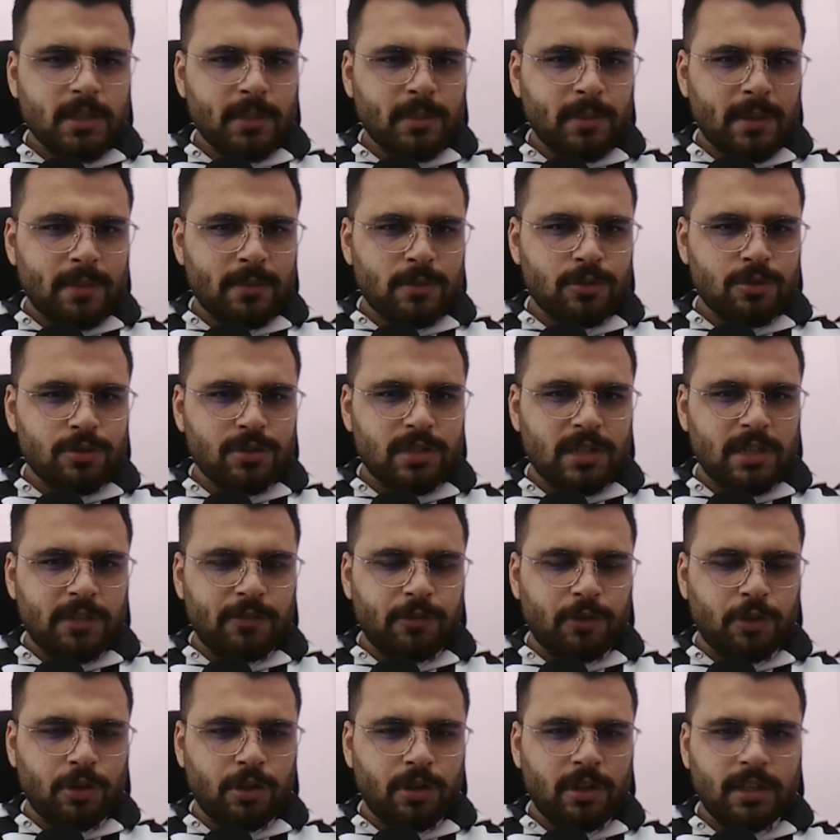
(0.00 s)
Bishop comes to
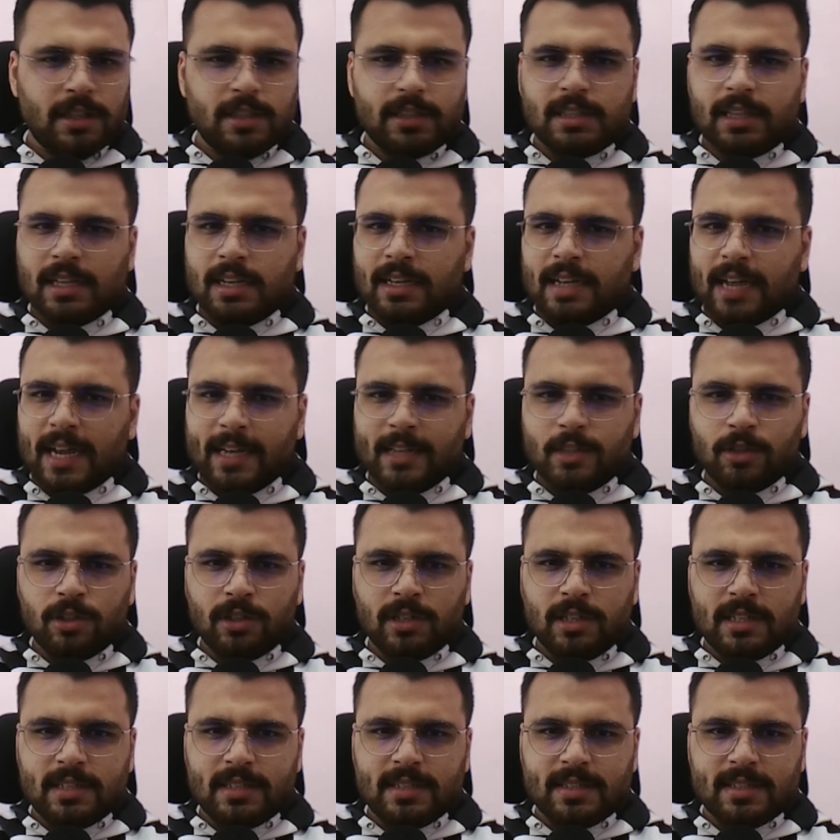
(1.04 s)
c4. Knight
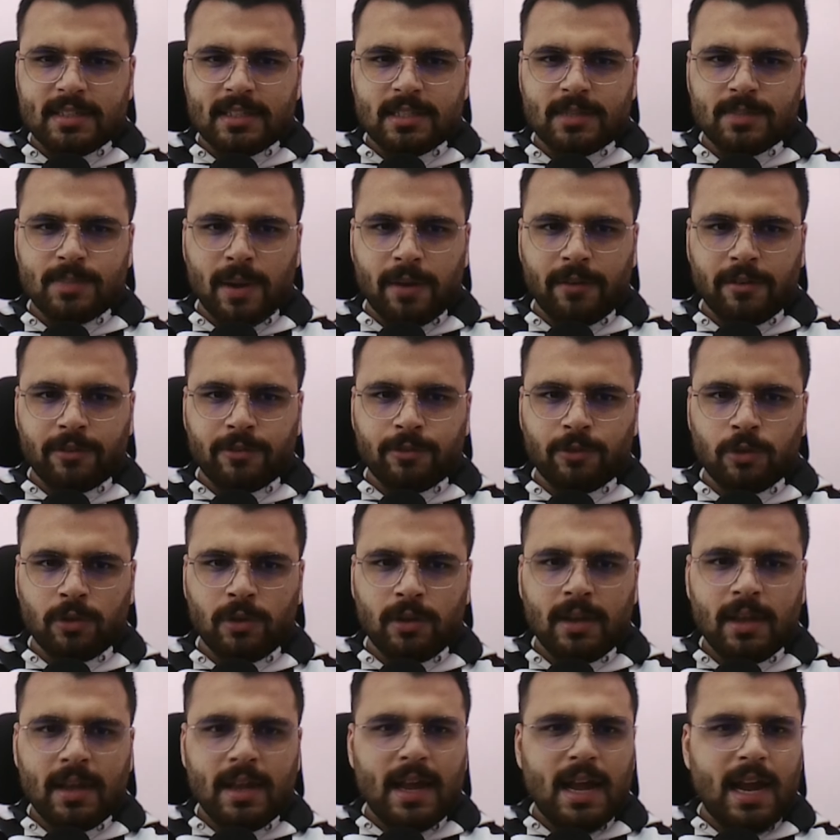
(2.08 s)
on d6 is
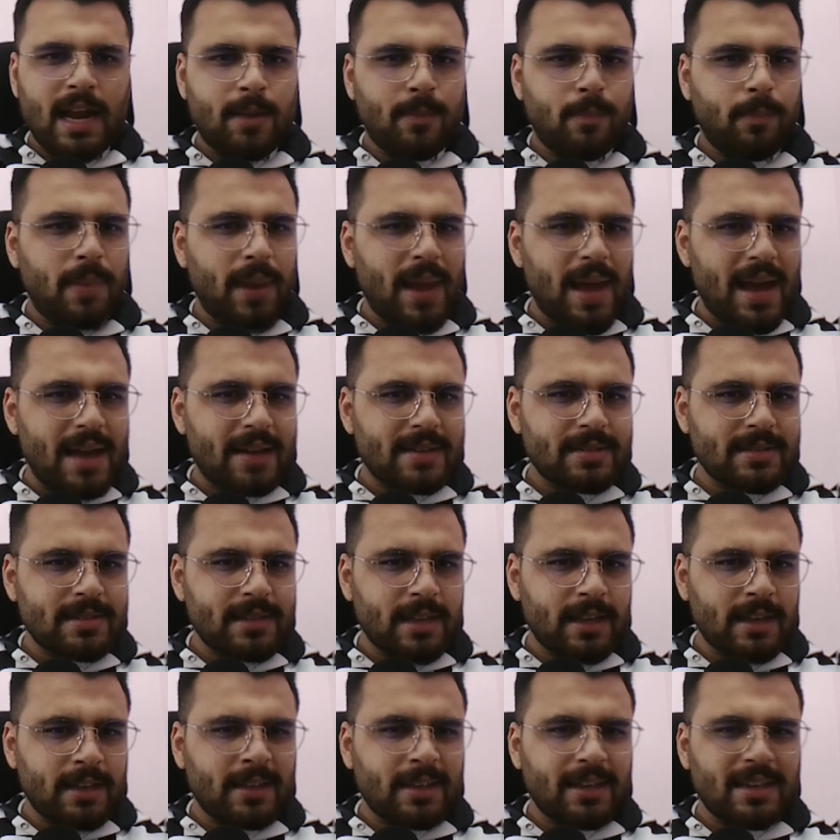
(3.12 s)
powerful and black's
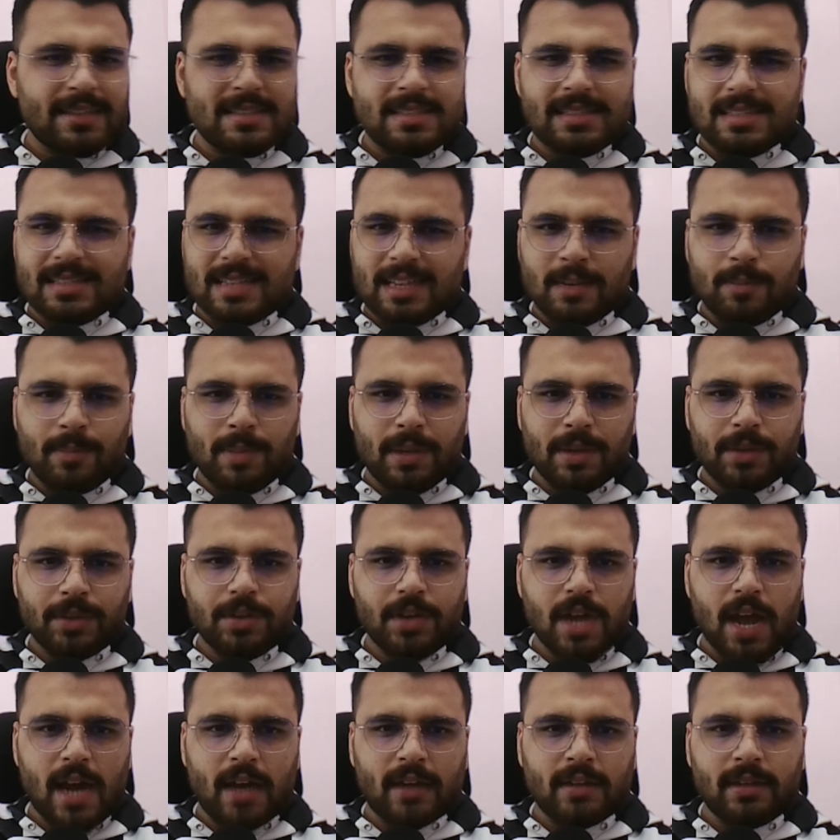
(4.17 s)
king is still being
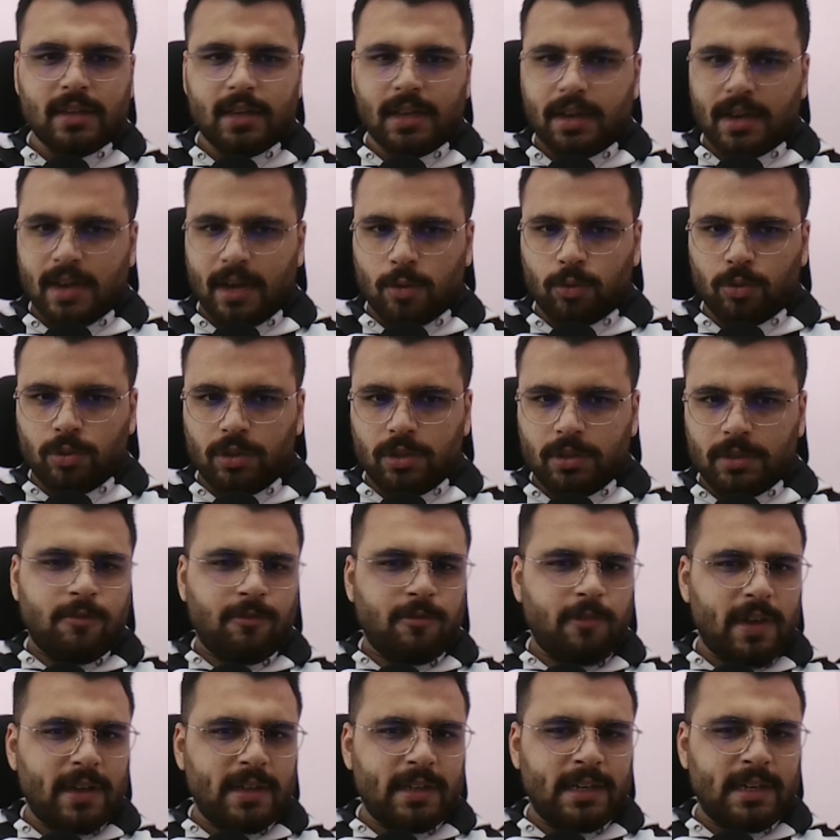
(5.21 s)
dragged around. And
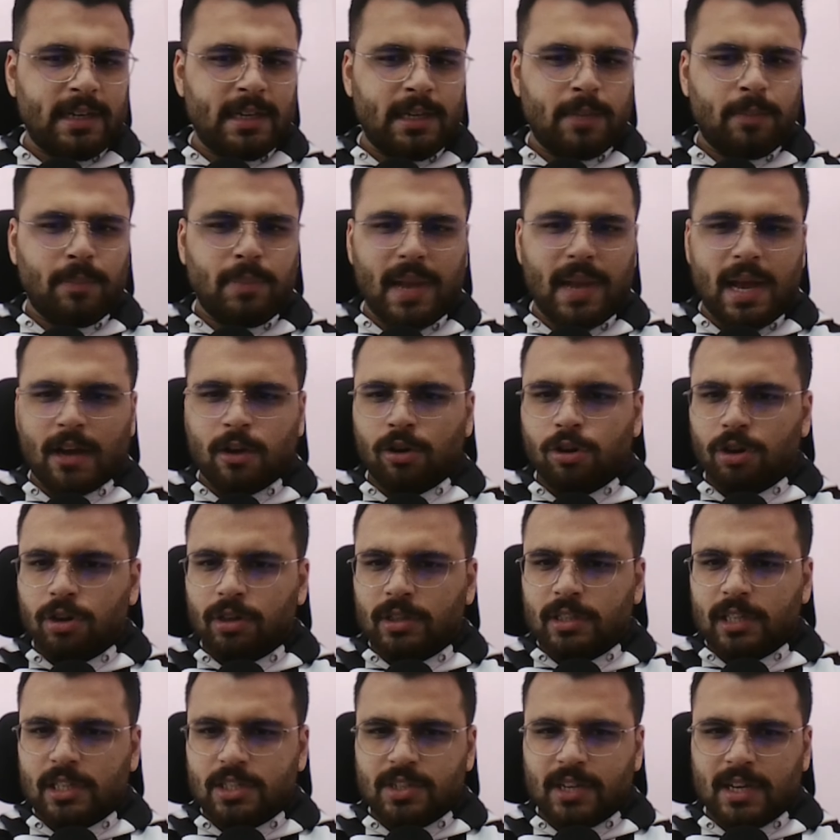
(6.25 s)
finally, black
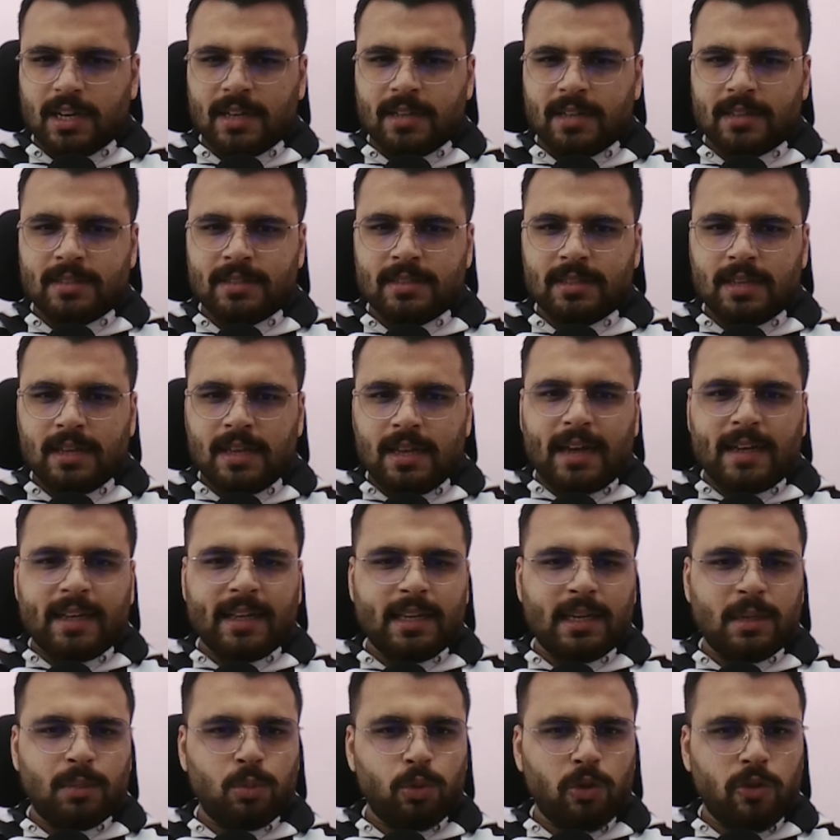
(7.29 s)
got the chance and
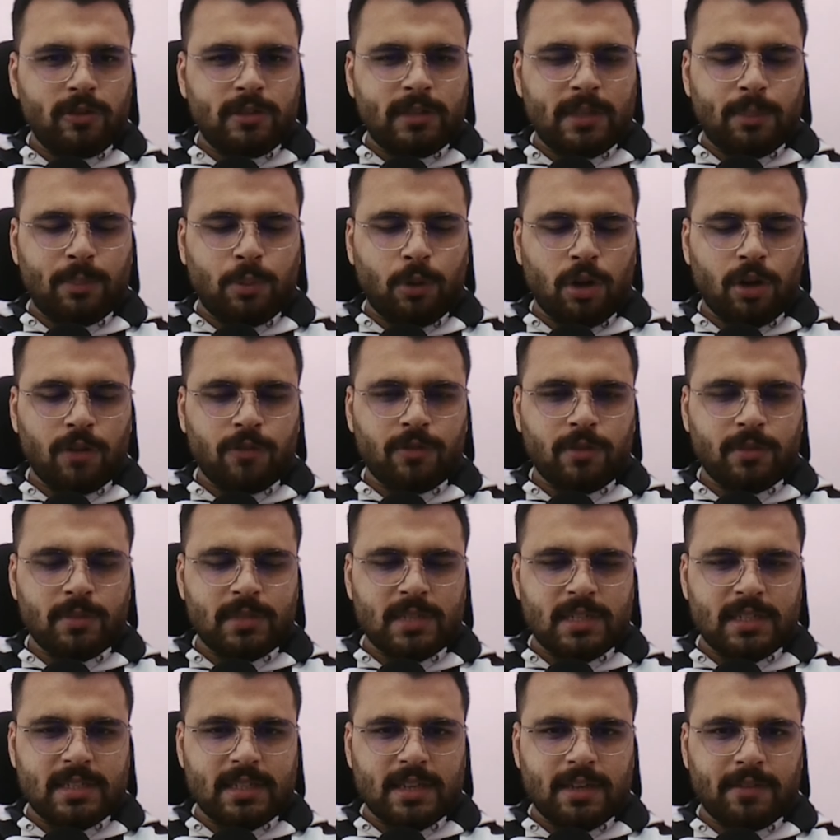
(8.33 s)
he removed the pawn from
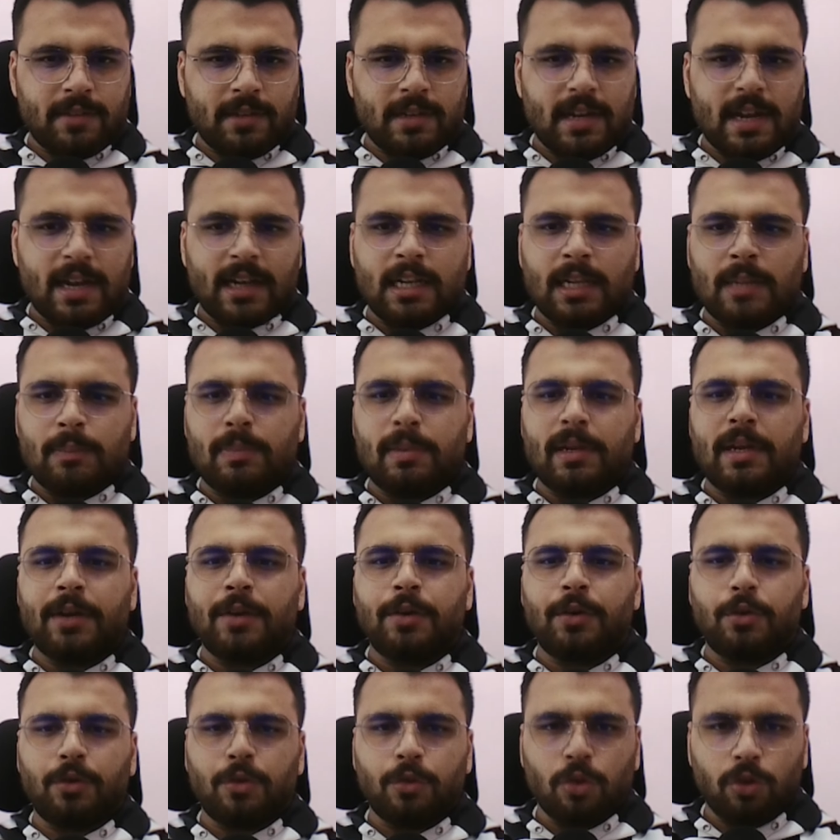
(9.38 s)
g7 and he
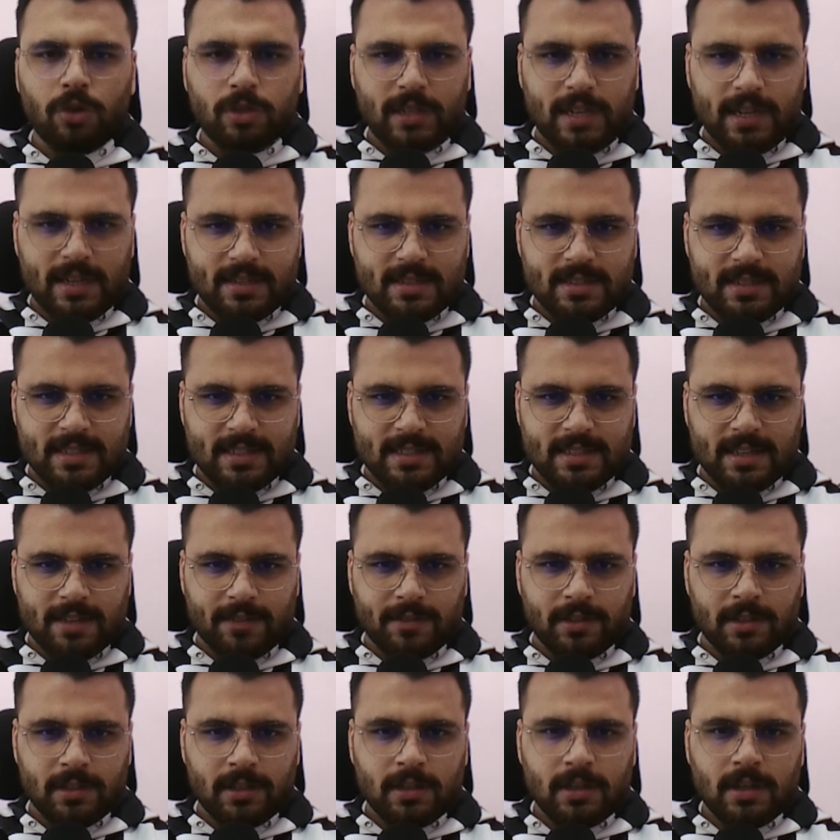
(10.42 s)
played rook takes
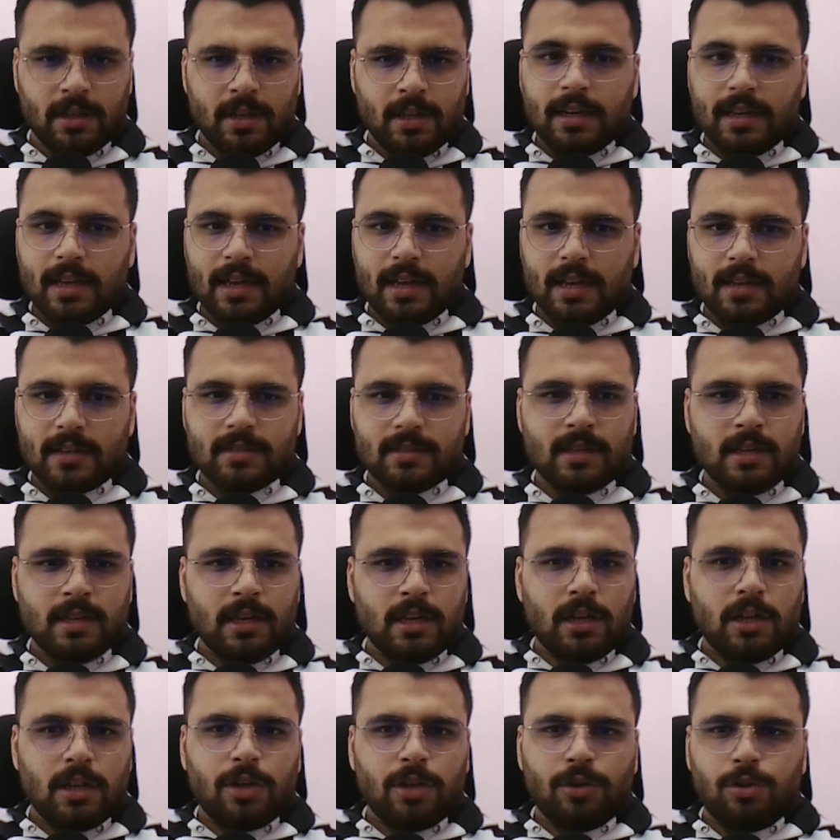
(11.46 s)
g7. And yes,
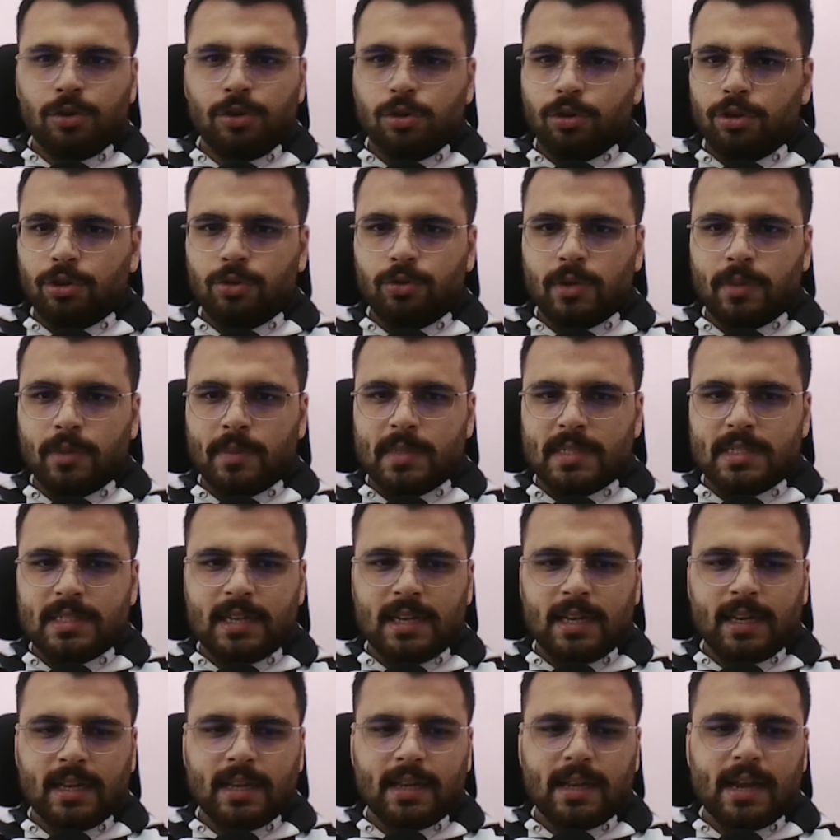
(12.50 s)
don't do a
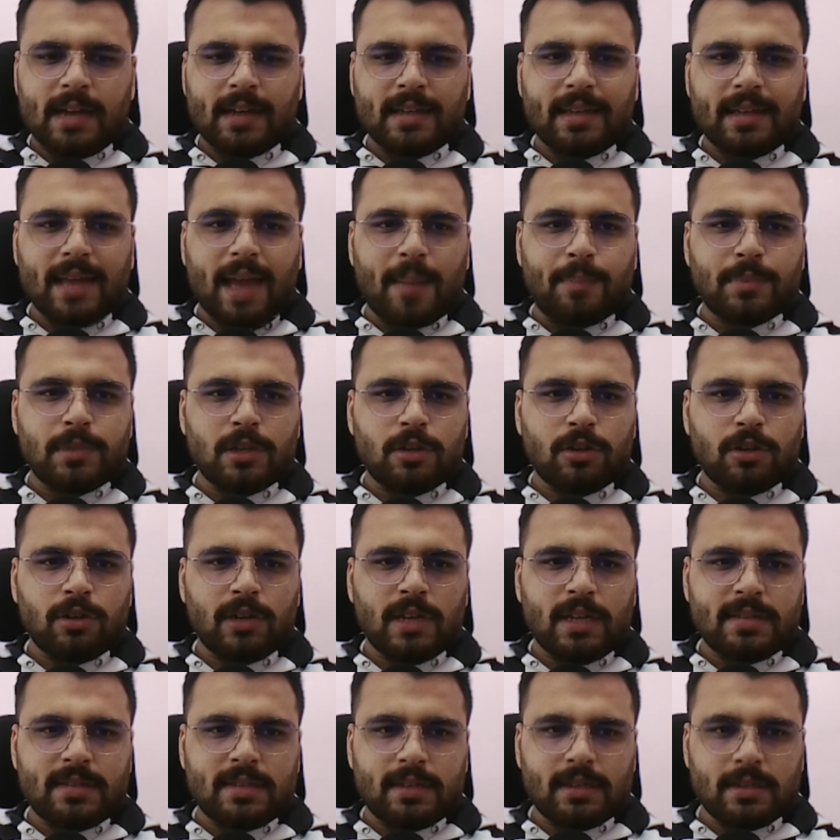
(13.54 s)
mistake and capture
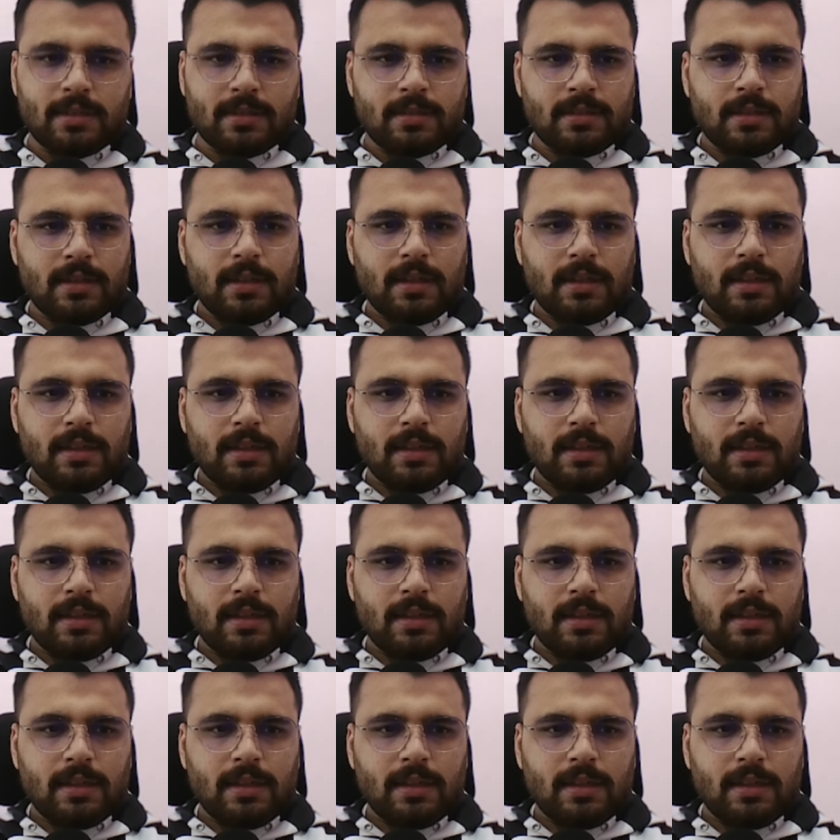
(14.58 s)
on a6.